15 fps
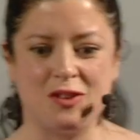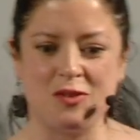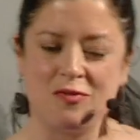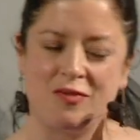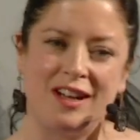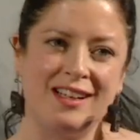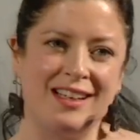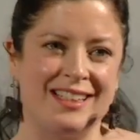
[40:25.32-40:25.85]
you know,
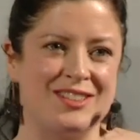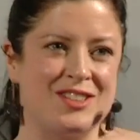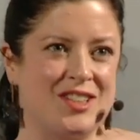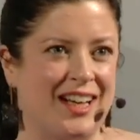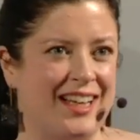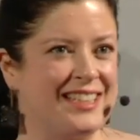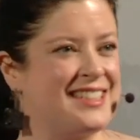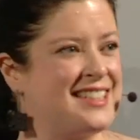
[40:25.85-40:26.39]
very
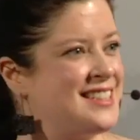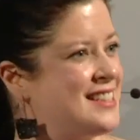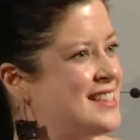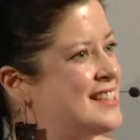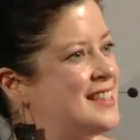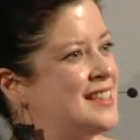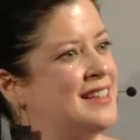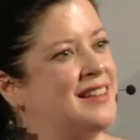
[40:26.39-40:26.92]

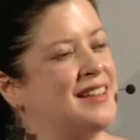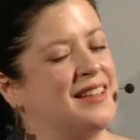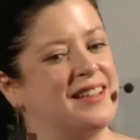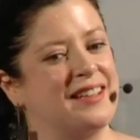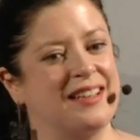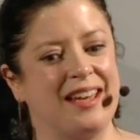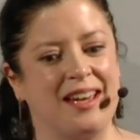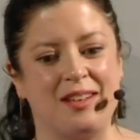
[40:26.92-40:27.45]
interested in
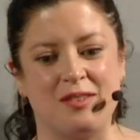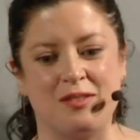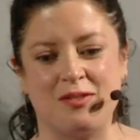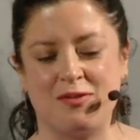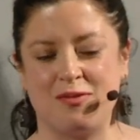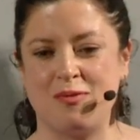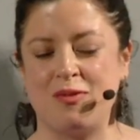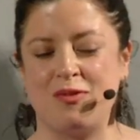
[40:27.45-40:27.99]
the kind of,
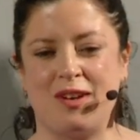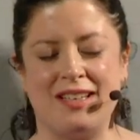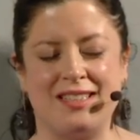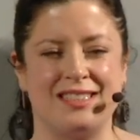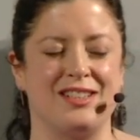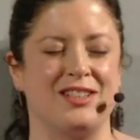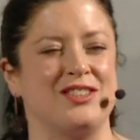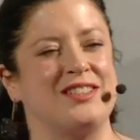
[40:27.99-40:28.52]
we've
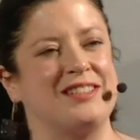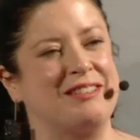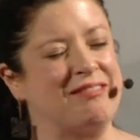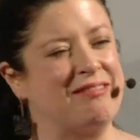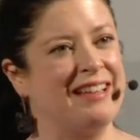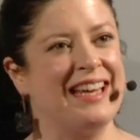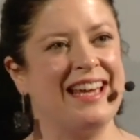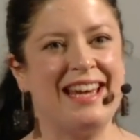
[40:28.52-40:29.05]
had a
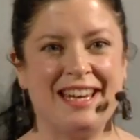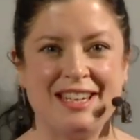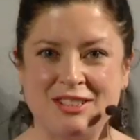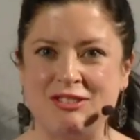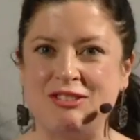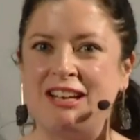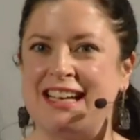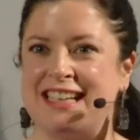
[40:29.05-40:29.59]
certain
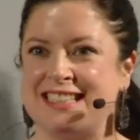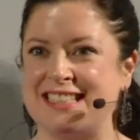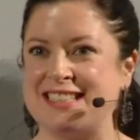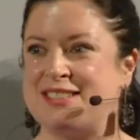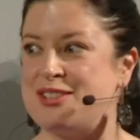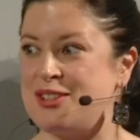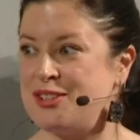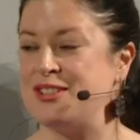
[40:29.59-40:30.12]

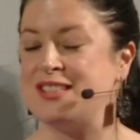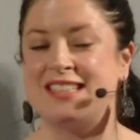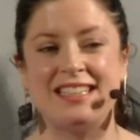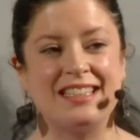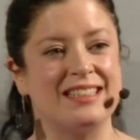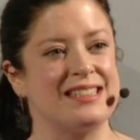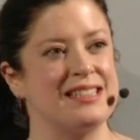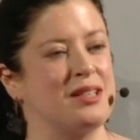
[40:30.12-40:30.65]
interest in
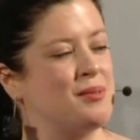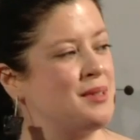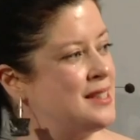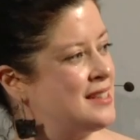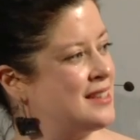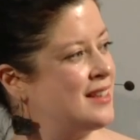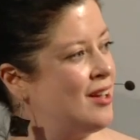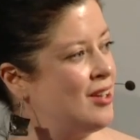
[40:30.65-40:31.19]
using
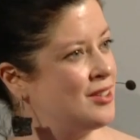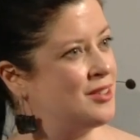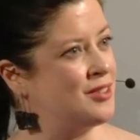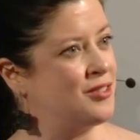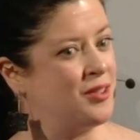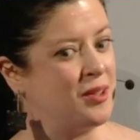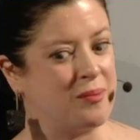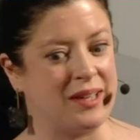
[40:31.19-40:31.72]
seaweed in
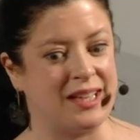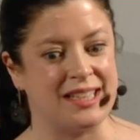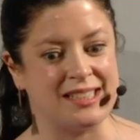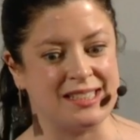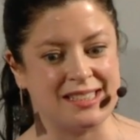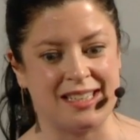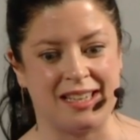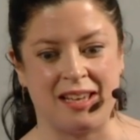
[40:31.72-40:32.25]
culinary
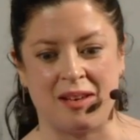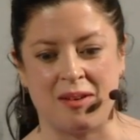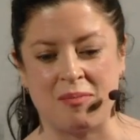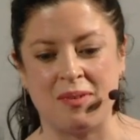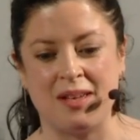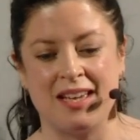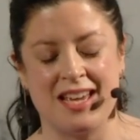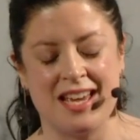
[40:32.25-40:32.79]
ways.
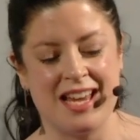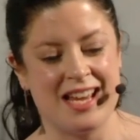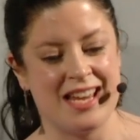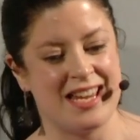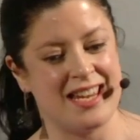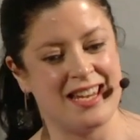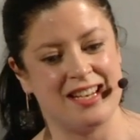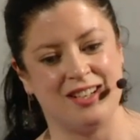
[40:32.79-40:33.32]
Um,
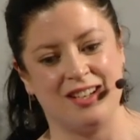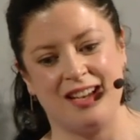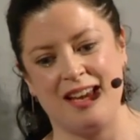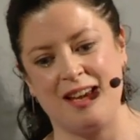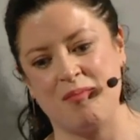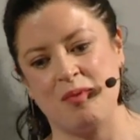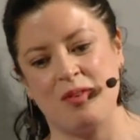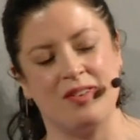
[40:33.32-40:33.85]
here
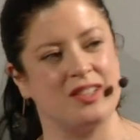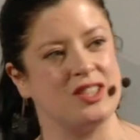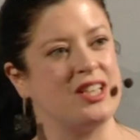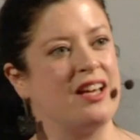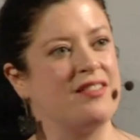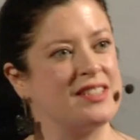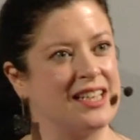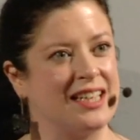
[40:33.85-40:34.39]
um, we've had
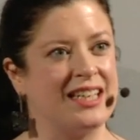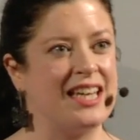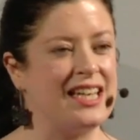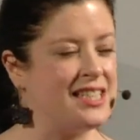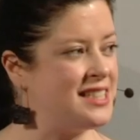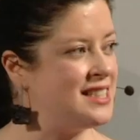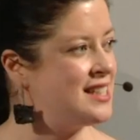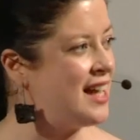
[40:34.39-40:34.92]
chefs like
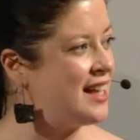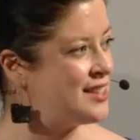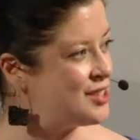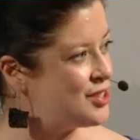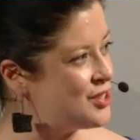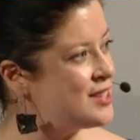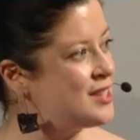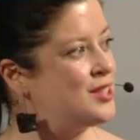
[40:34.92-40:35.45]
Katie
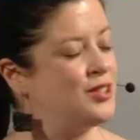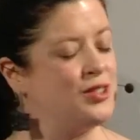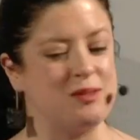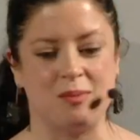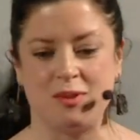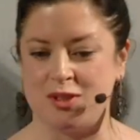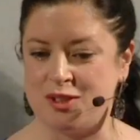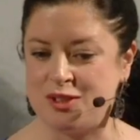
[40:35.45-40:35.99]
Sanderson
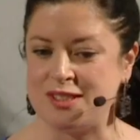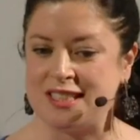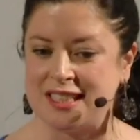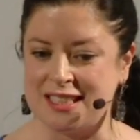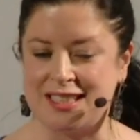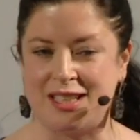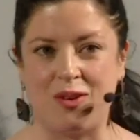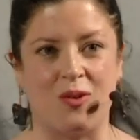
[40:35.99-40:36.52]
who's been
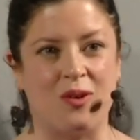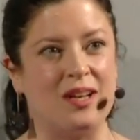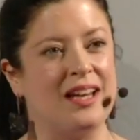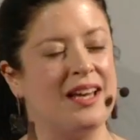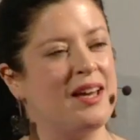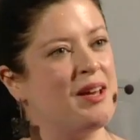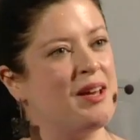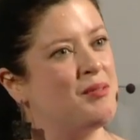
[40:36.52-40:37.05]
using it a lot.
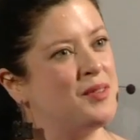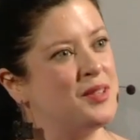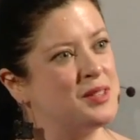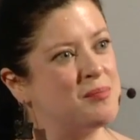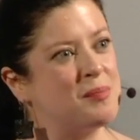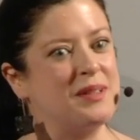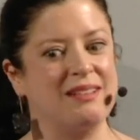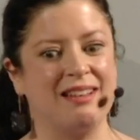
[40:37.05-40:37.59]

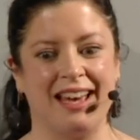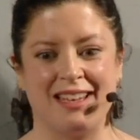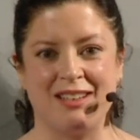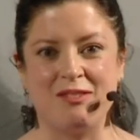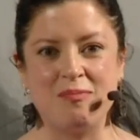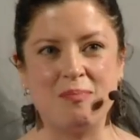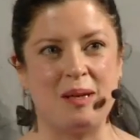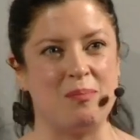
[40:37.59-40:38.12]
There's been
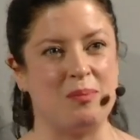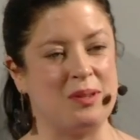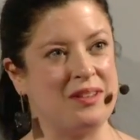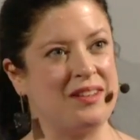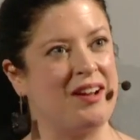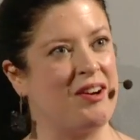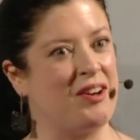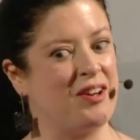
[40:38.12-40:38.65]
kind of people
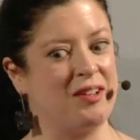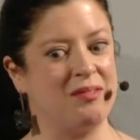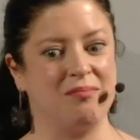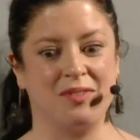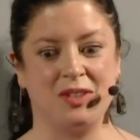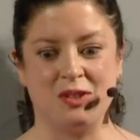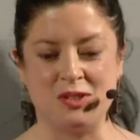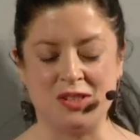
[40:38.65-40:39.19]
that are,
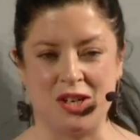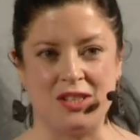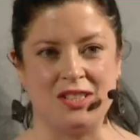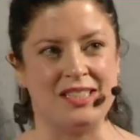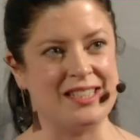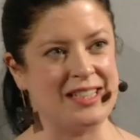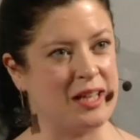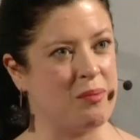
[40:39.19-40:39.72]
you know,
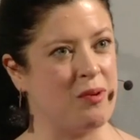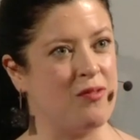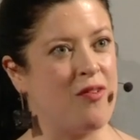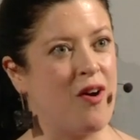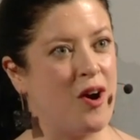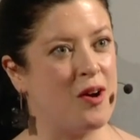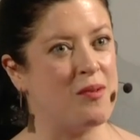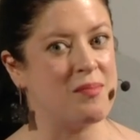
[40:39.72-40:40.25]
starting to think about
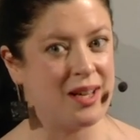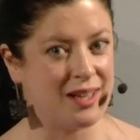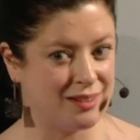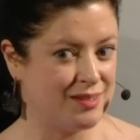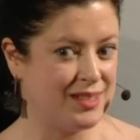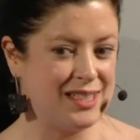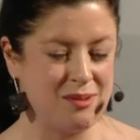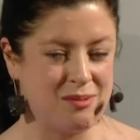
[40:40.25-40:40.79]

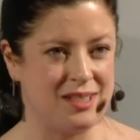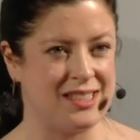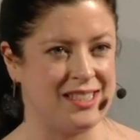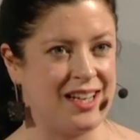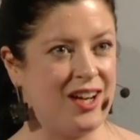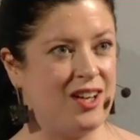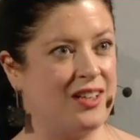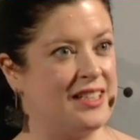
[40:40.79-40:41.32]
farming seaweed
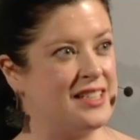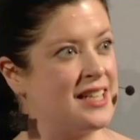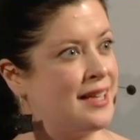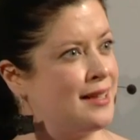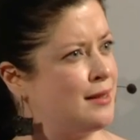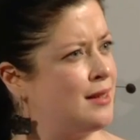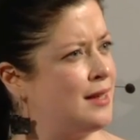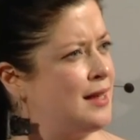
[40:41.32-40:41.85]
in Ireland.
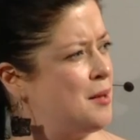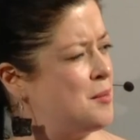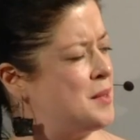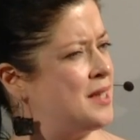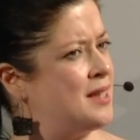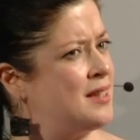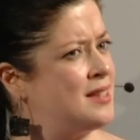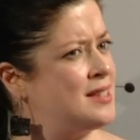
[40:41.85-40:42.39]
And I
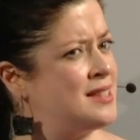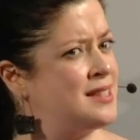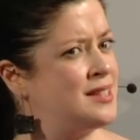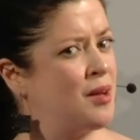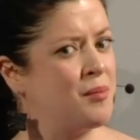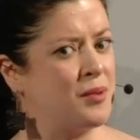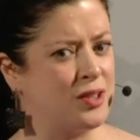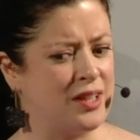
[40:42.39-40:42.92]
mean, in the
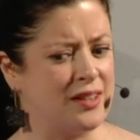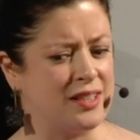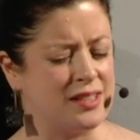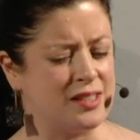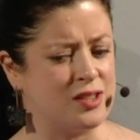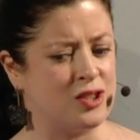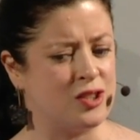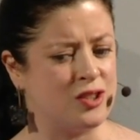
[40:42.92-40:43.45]
summer, I think
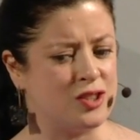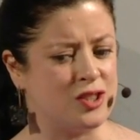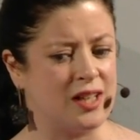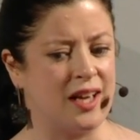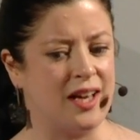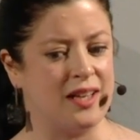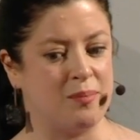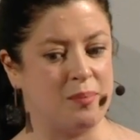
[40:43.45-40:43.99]
it's June or
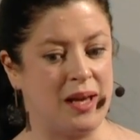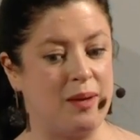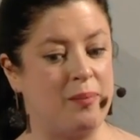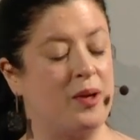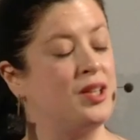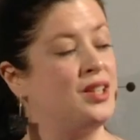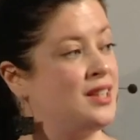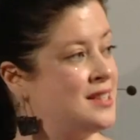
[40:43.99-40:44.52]
July,
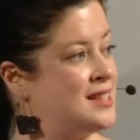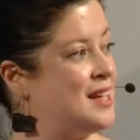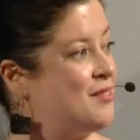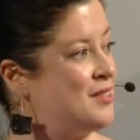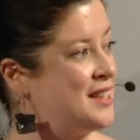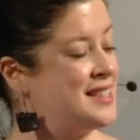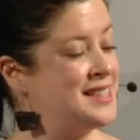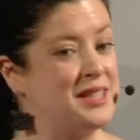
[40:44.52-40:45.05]
Ballybunion's
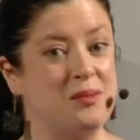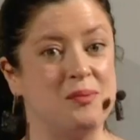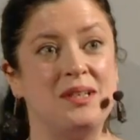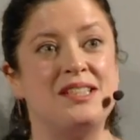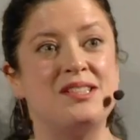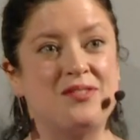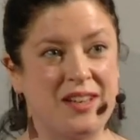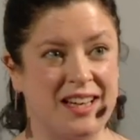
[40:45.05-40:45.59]
having a
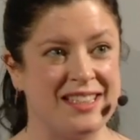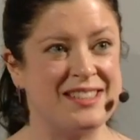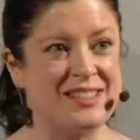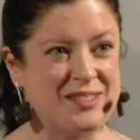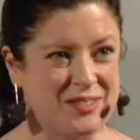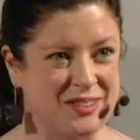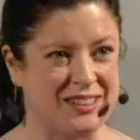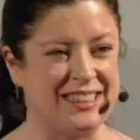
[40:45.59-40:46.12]
seaweed
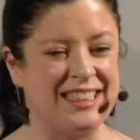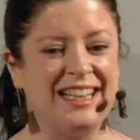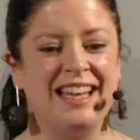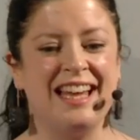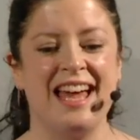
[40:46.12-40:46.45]
festival.